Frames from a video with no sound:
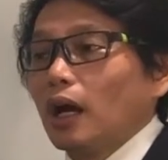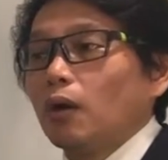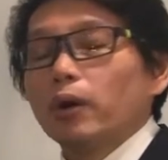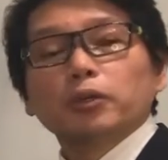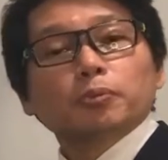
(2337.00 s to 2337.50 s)

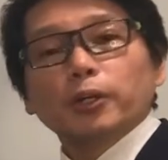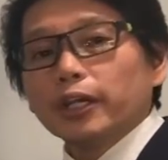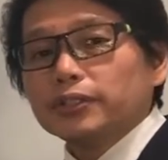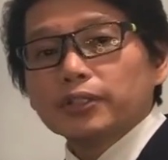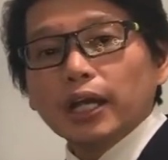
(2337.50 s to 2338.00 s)
I want to
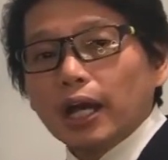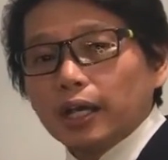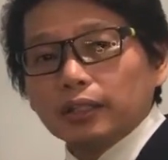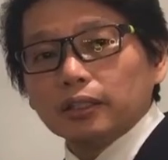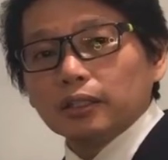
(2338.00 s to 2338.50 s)
praise
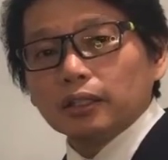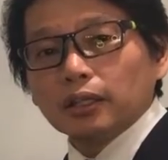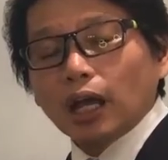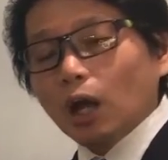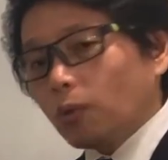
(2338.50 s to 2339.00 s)
God.
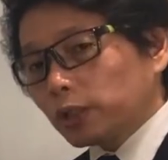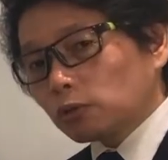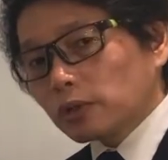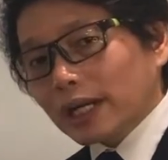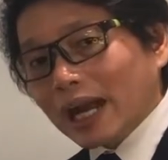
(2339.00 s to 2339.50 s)
I want
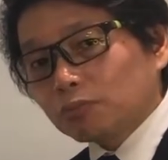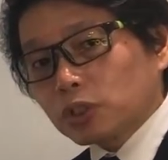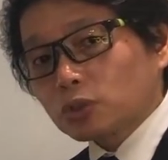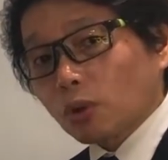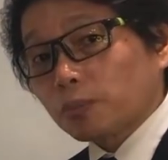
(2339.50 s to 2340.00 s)
to grab
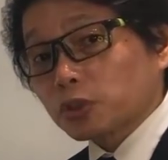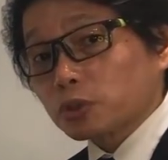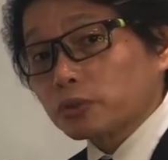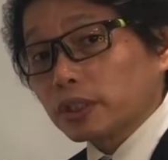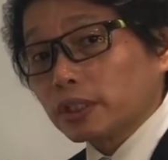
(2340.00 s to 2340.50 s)
this
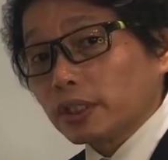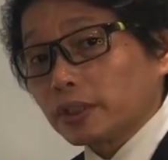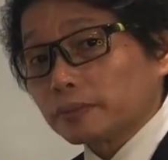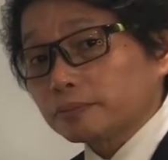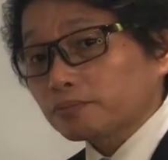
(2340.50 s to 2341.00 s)
opportunity
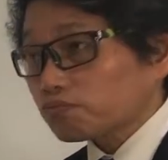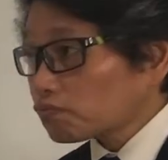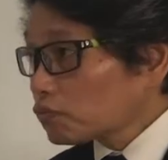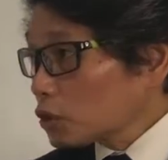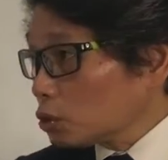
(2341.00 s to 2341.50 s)

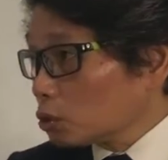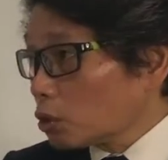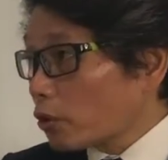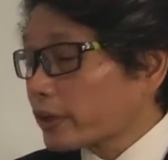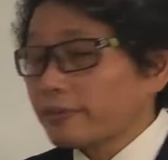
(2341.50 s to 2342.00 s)
to
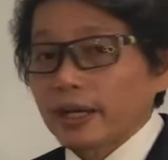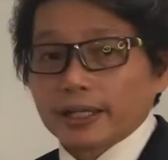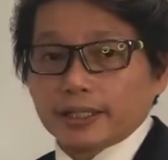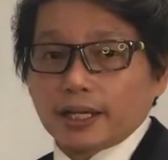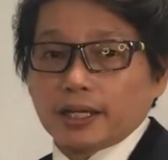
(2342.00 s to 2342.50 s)

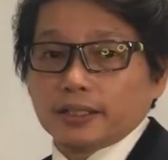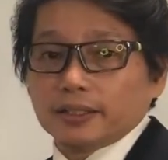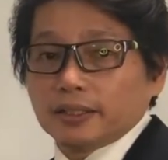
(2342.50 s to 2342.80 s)
glorify God.